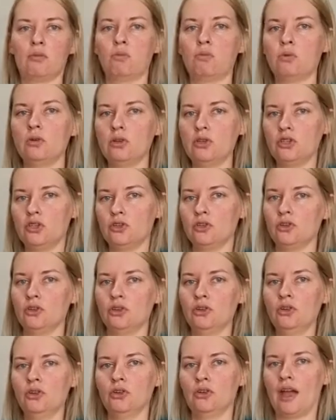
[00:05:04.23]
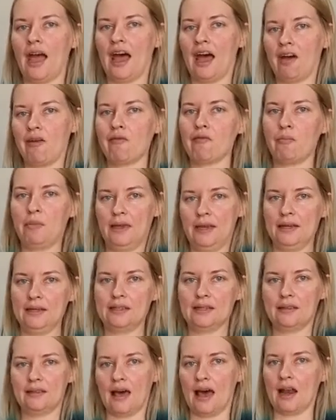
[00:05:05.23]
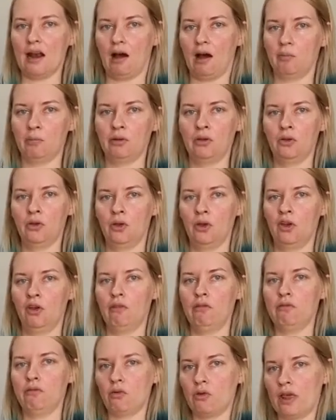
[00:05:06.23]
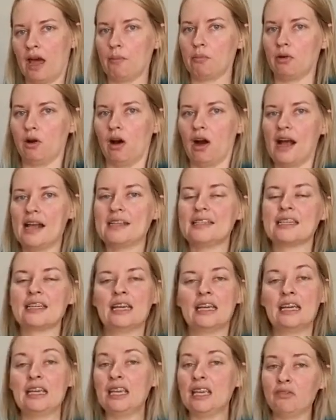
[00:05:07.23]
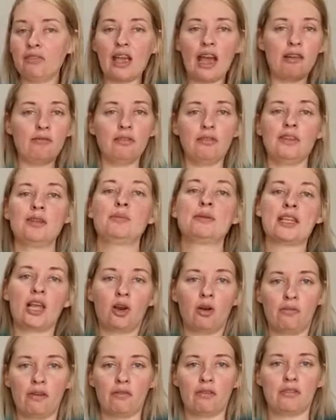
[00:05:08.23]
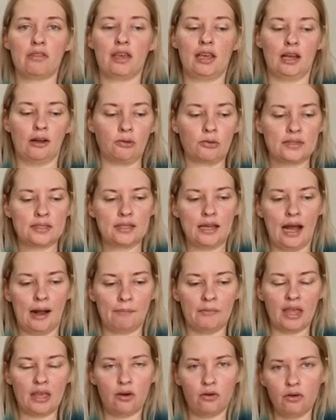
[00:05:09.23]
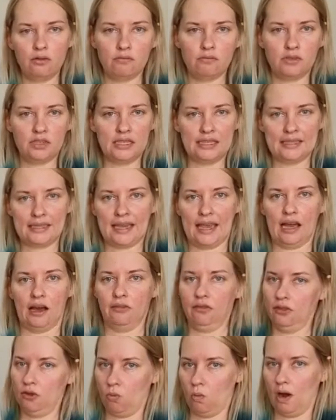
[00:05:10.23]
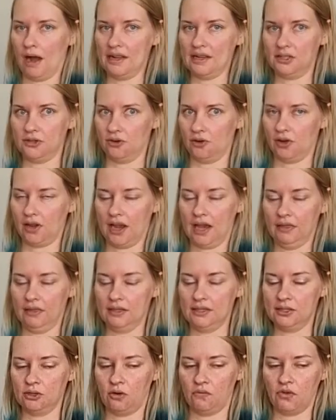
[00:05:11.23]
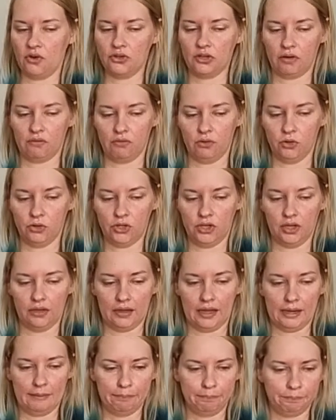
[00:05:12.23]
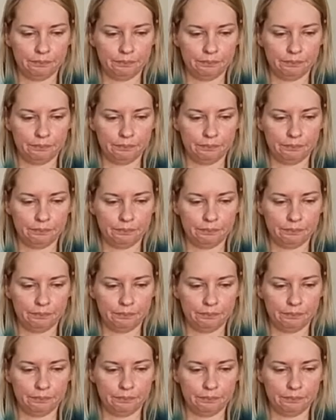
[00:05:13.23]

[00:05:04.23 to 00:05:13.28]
Would you have picked that up for that price if you had 50% off everything else? They don't discount the white stock at this Selfridges, unfortunately.